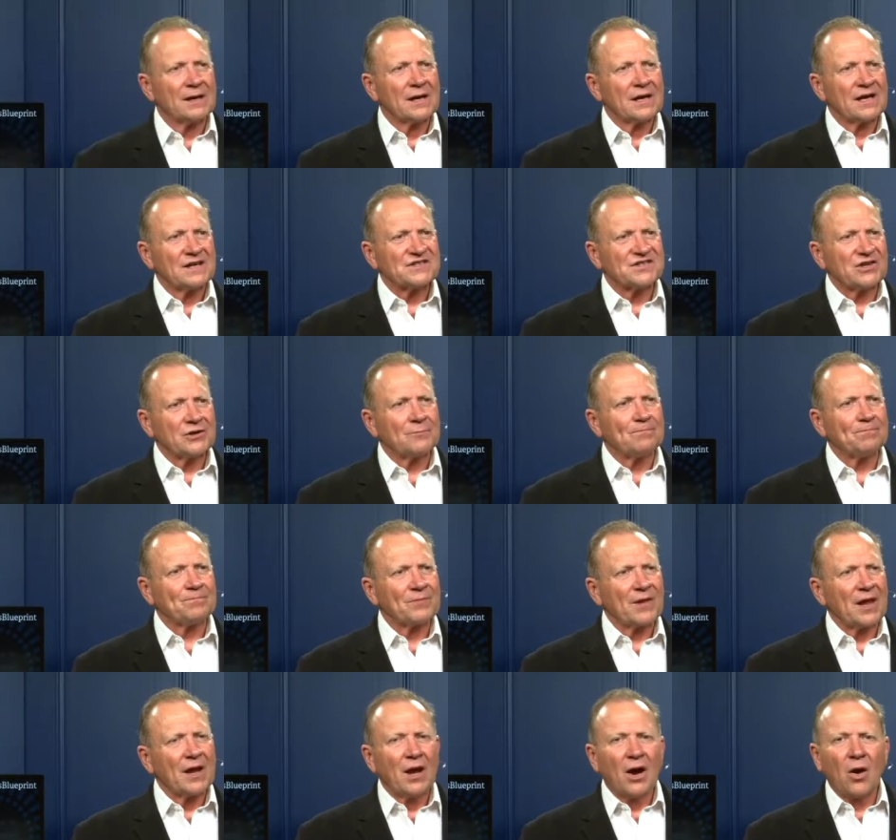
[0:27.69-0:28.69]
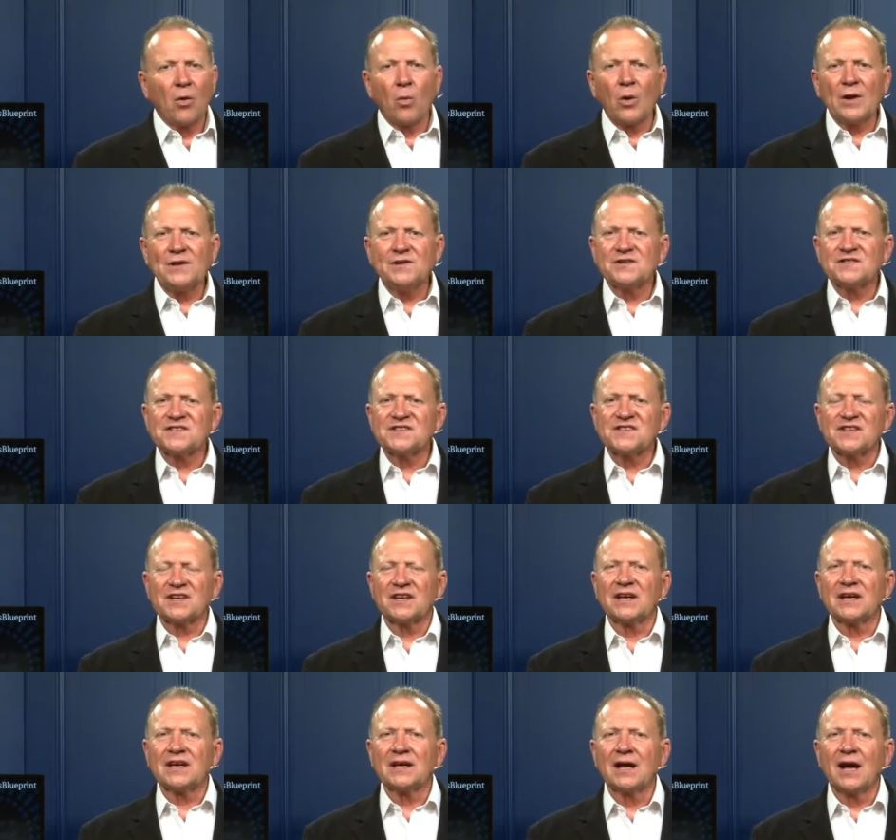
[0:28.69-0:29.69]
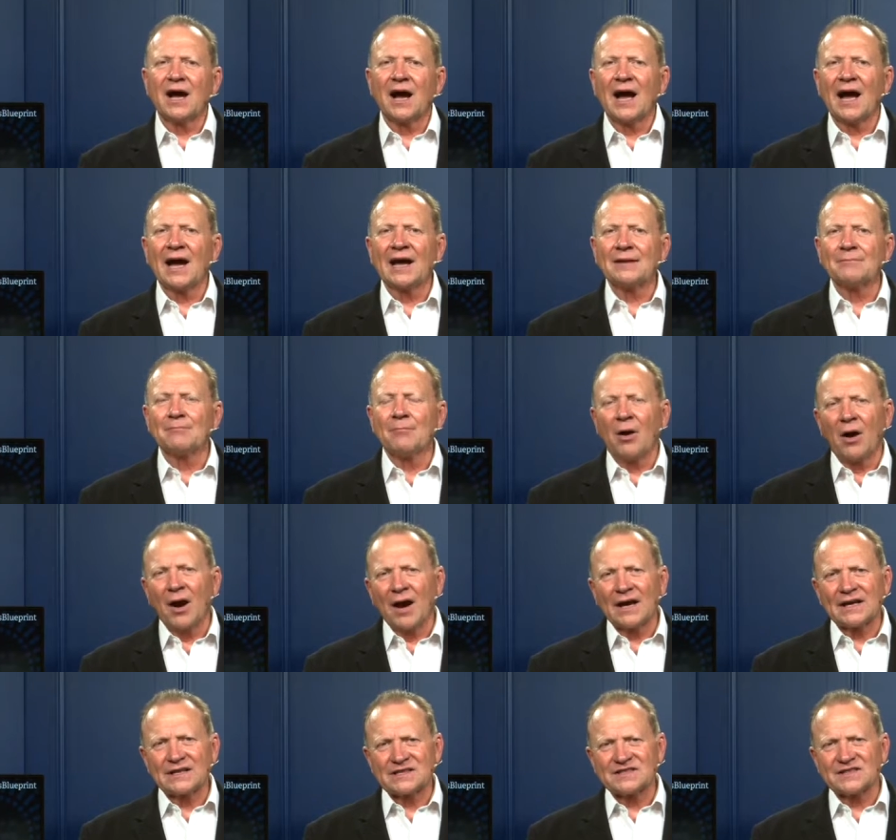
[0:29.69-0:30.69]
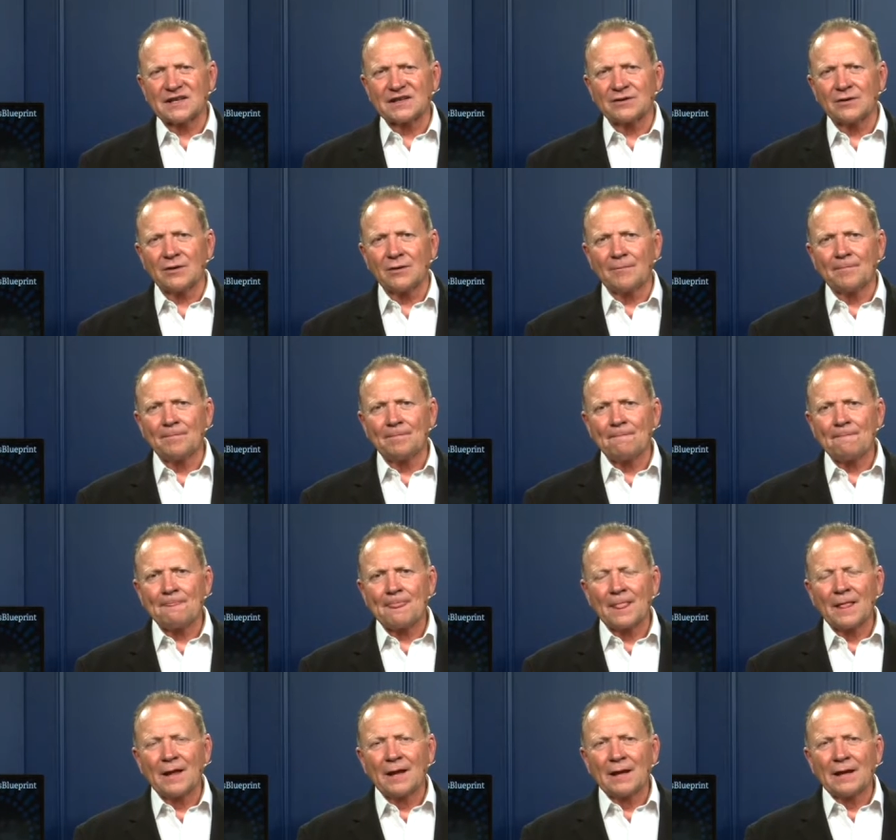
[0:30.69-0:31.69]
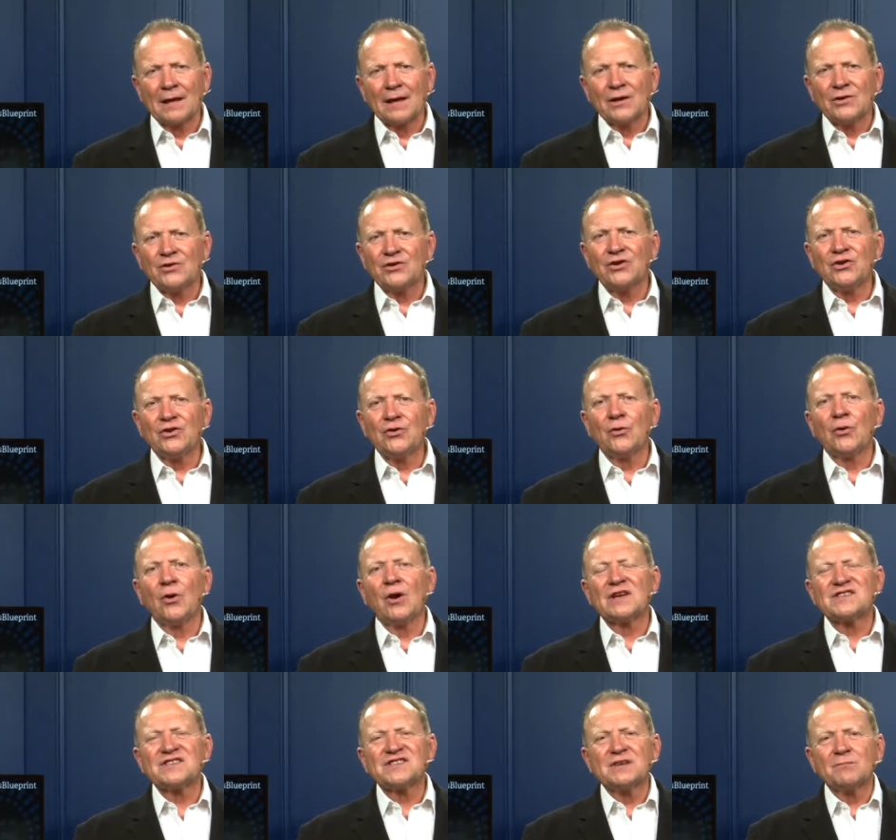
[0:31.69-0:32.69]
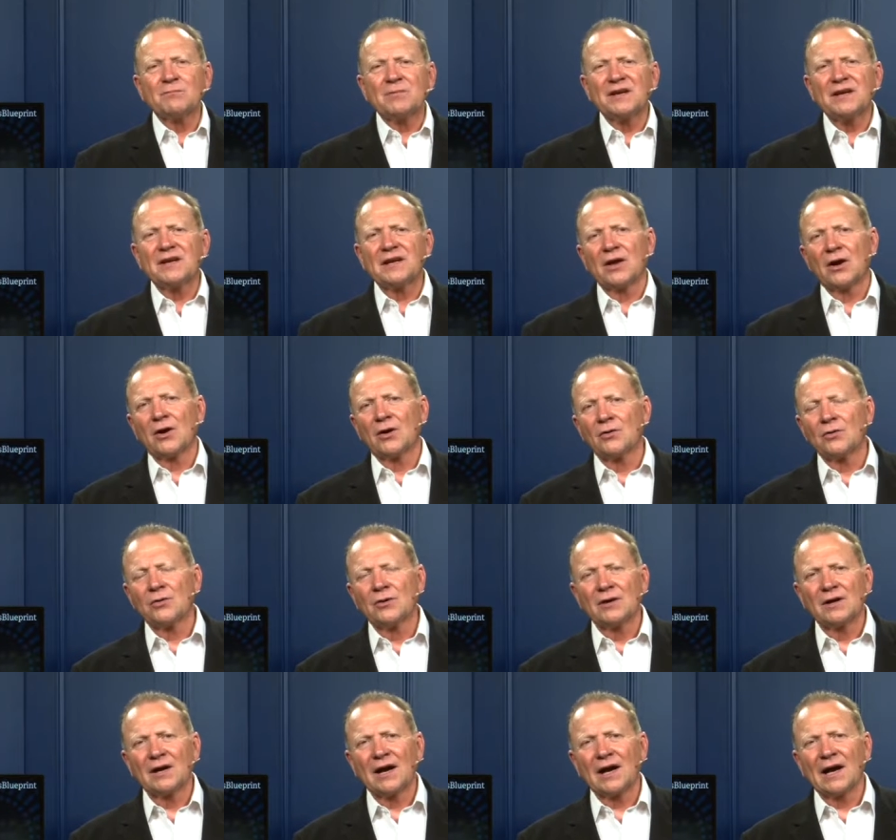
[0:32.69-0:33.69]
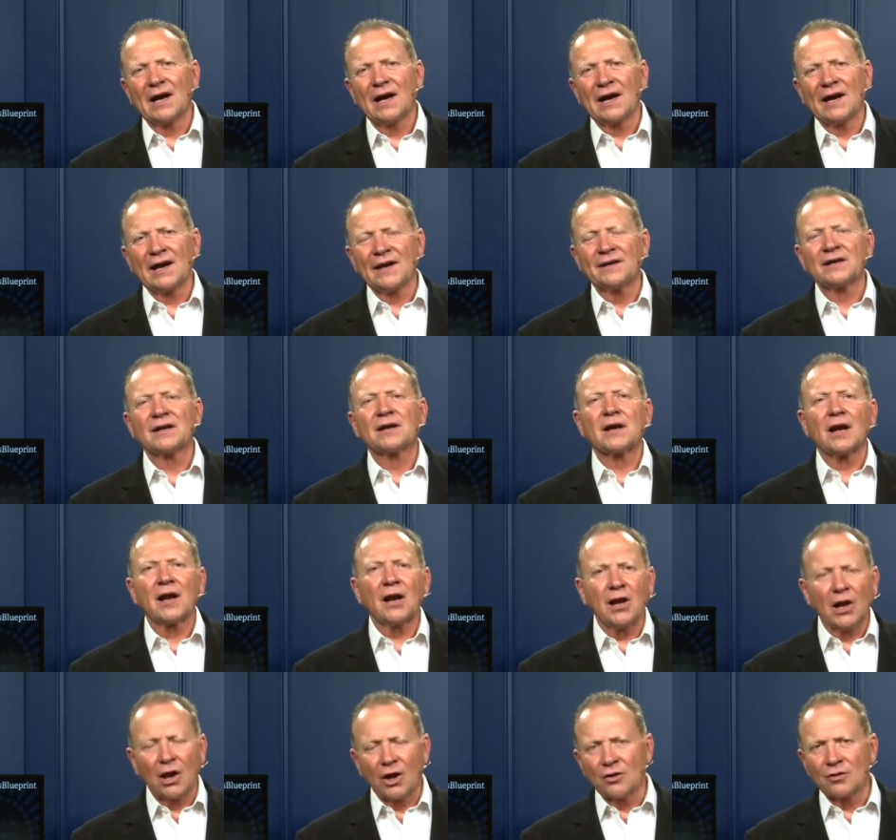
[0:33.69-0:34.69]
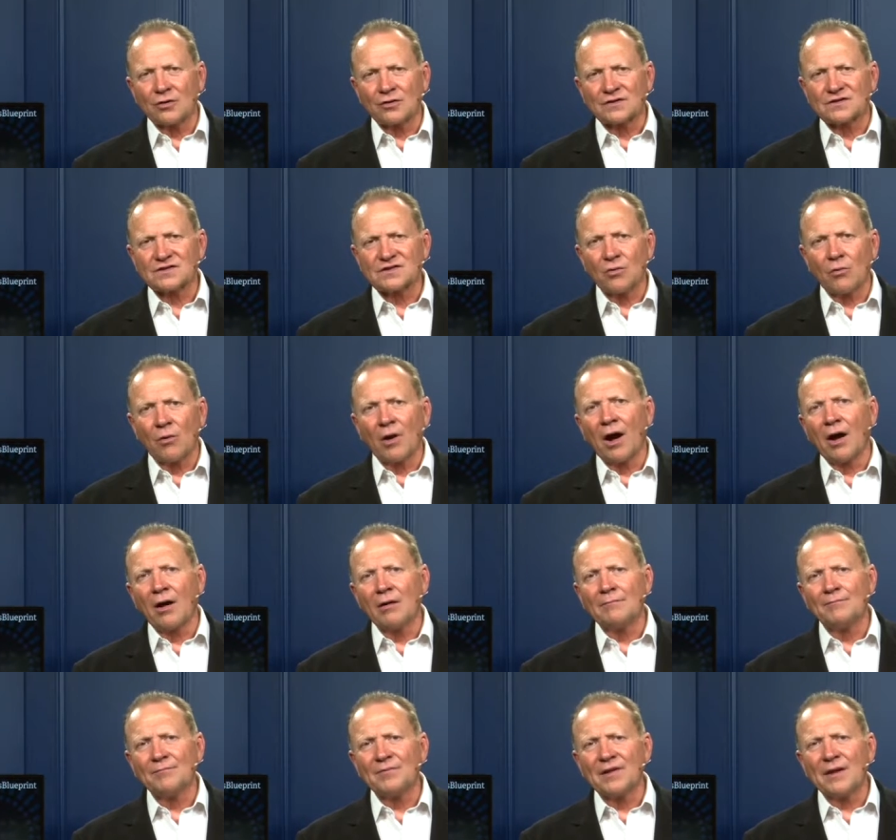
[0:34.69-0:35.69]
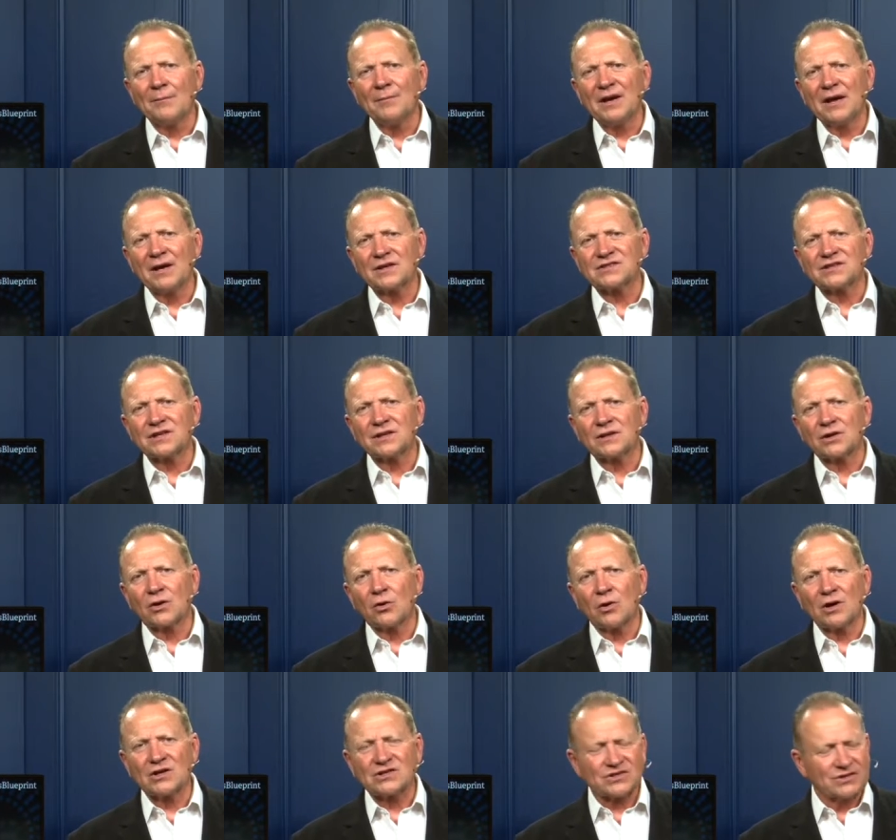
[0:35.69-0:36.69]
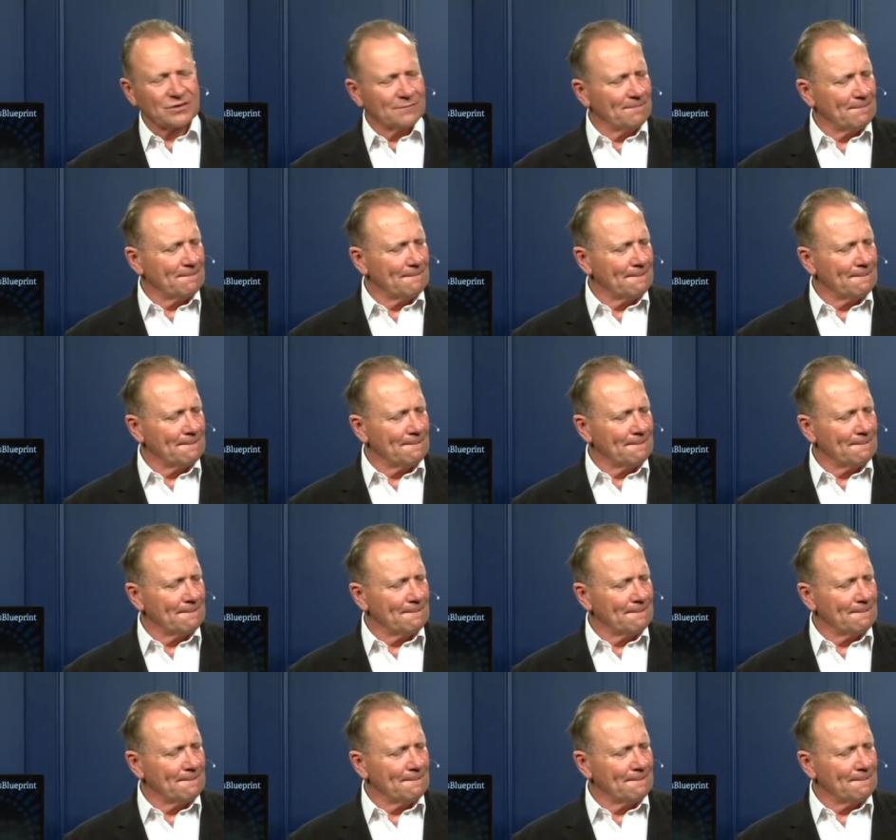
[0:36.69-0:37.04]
So when you see a buying signal, do you simply go and close? Well, let me ask you the question.